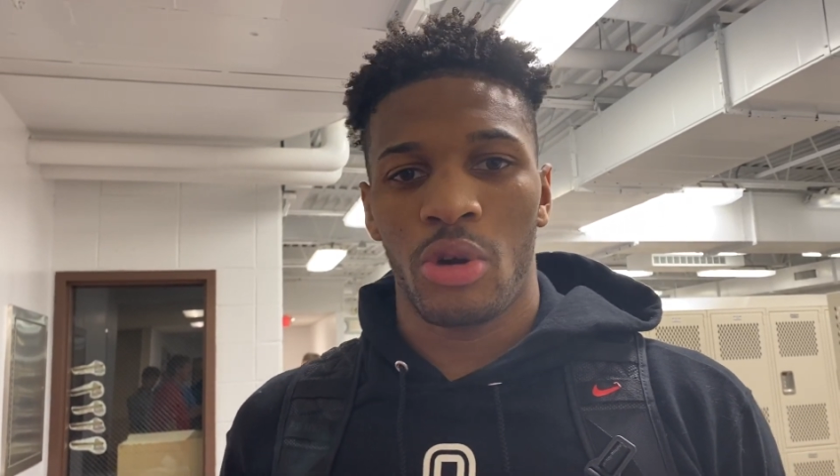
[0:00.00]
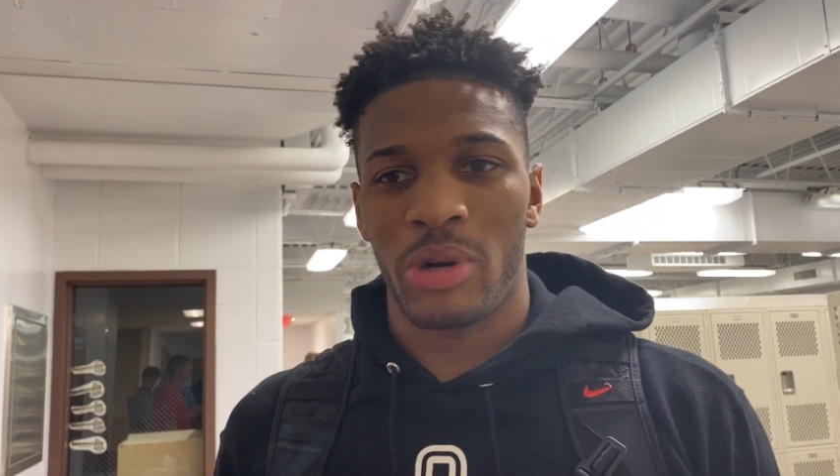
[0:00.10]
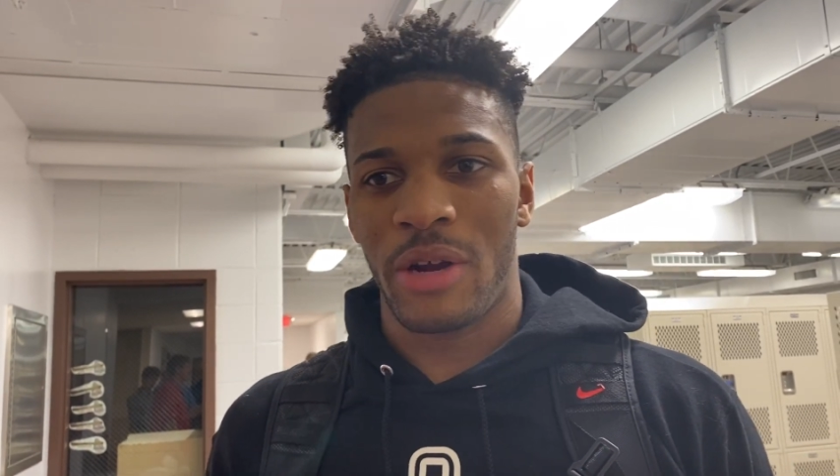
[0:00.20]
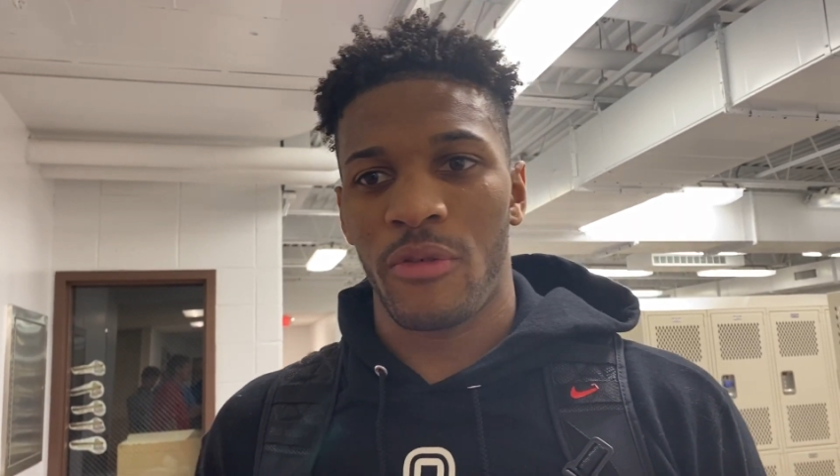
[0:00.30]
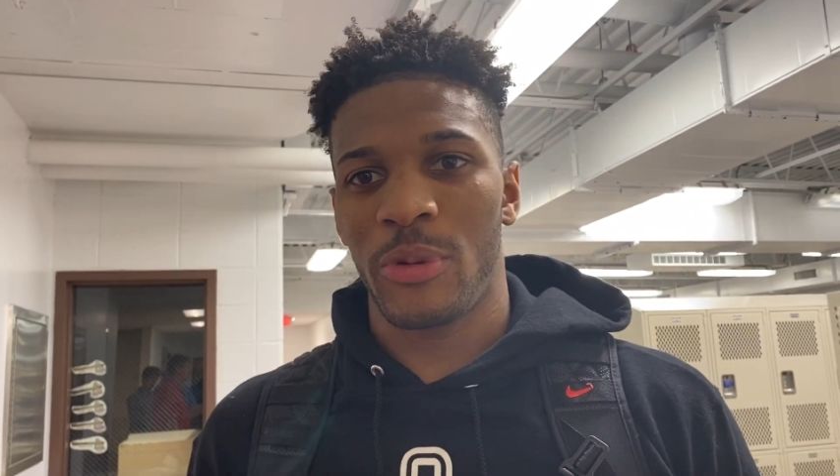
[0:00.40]

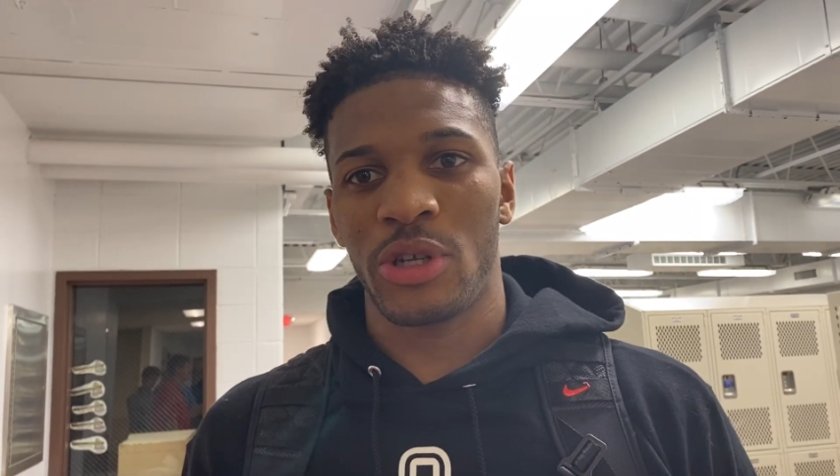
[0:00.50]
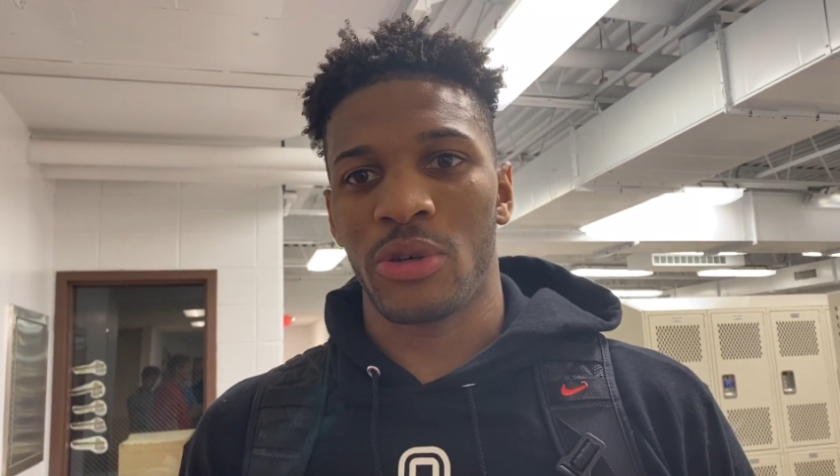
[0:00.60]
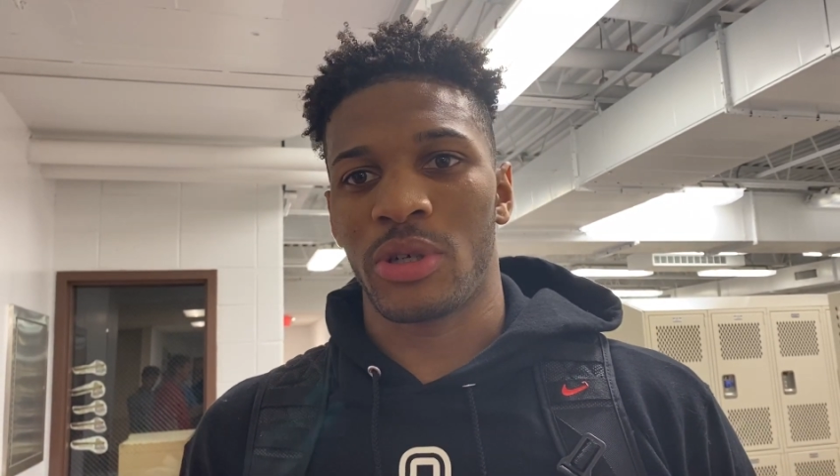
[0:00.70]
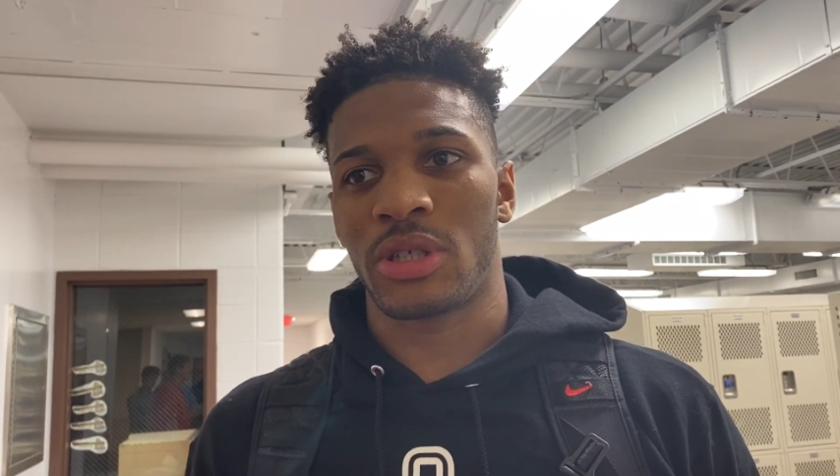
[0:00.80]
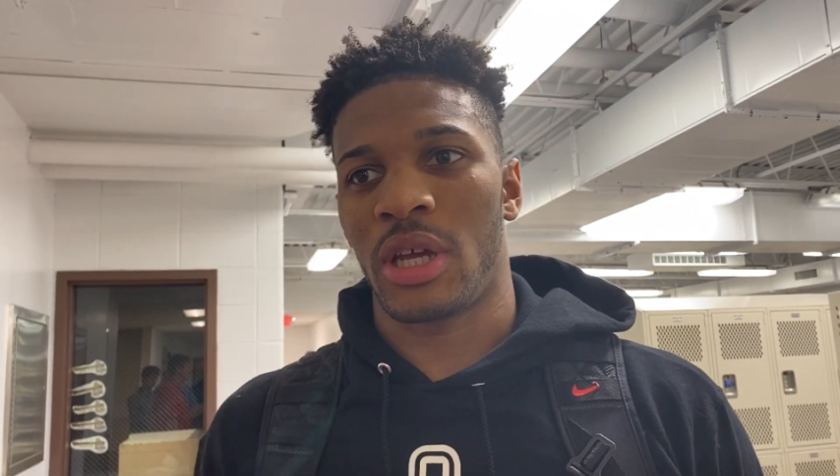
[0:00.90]
whatever we
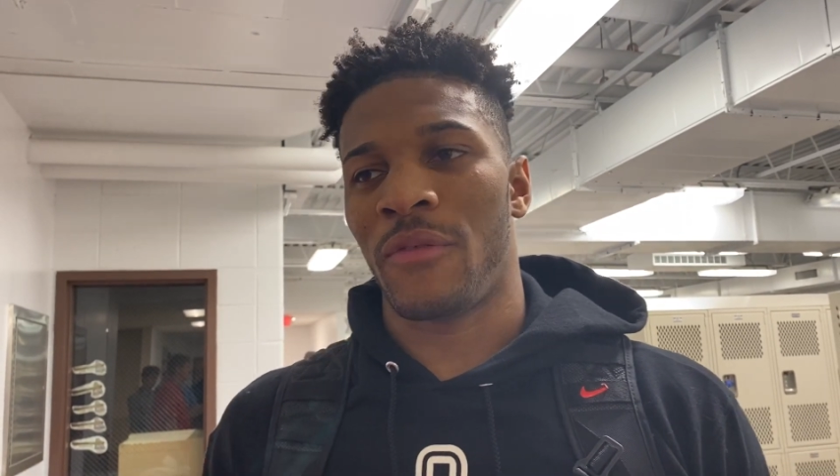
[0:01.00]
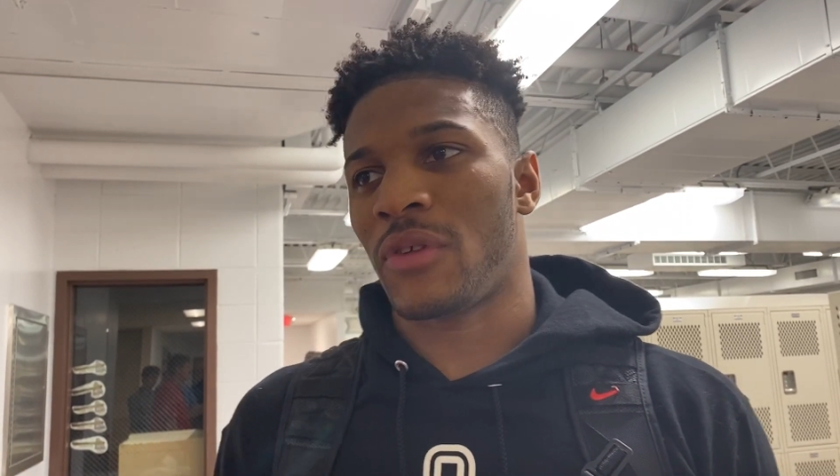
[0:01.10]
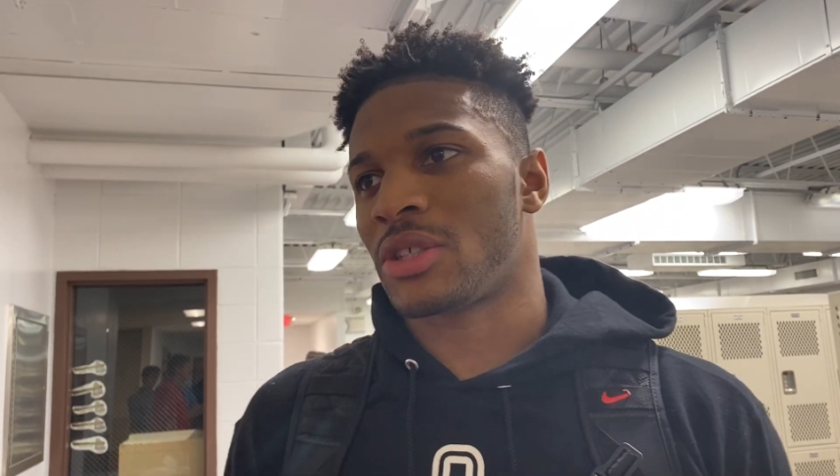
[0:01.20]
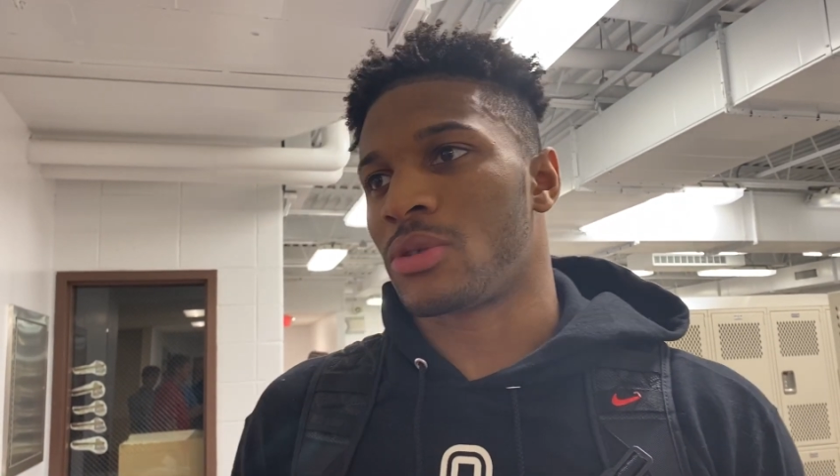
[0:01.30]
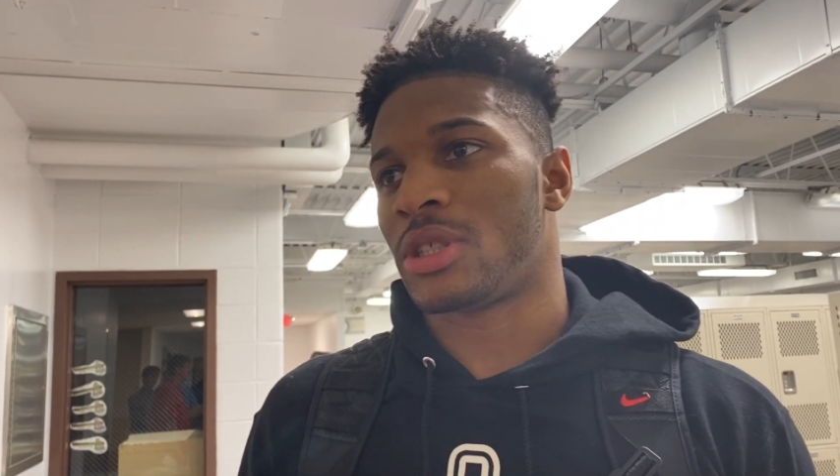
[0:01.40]
do is
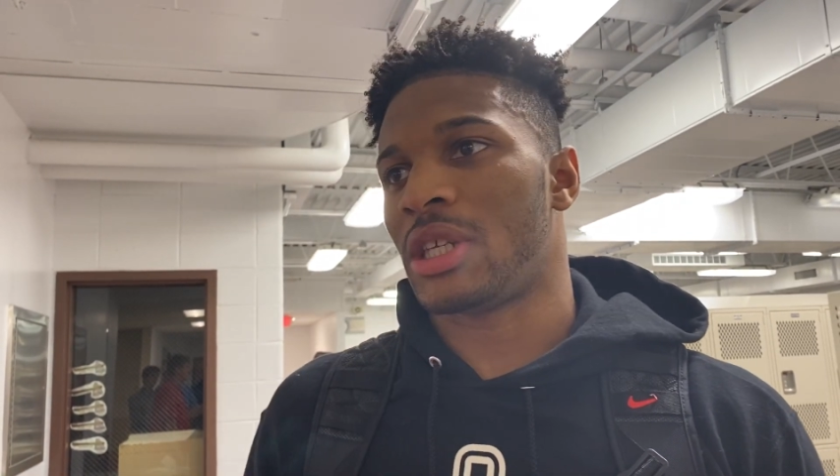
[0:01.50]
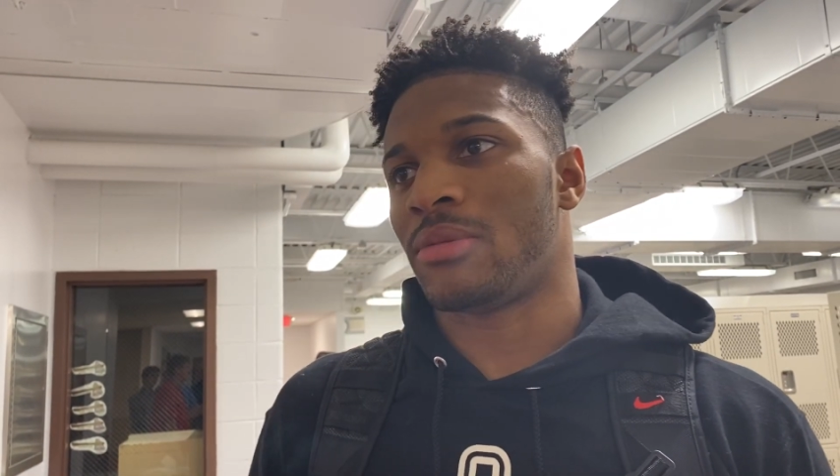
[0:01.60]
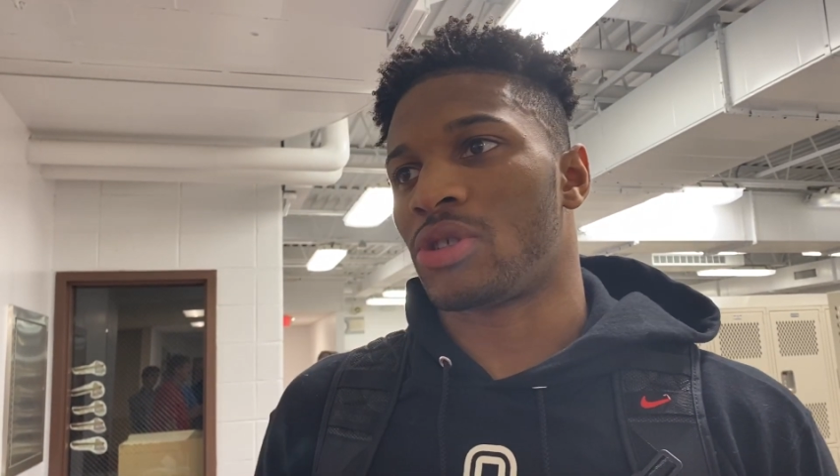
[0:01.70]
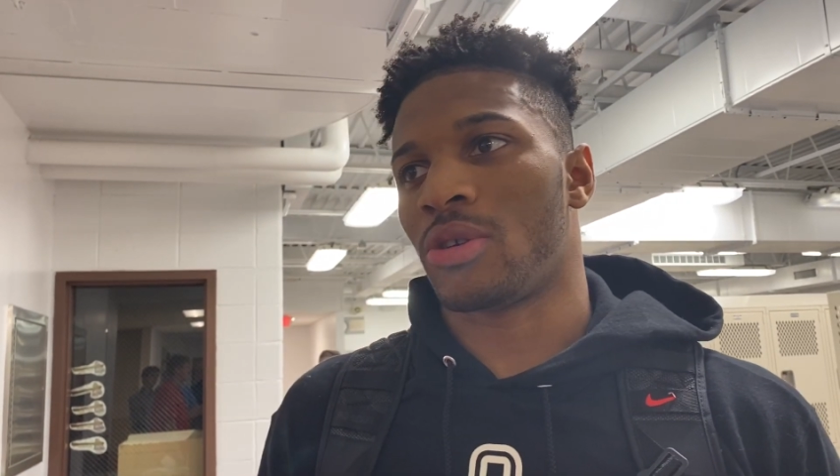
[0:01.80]
inflect on the team.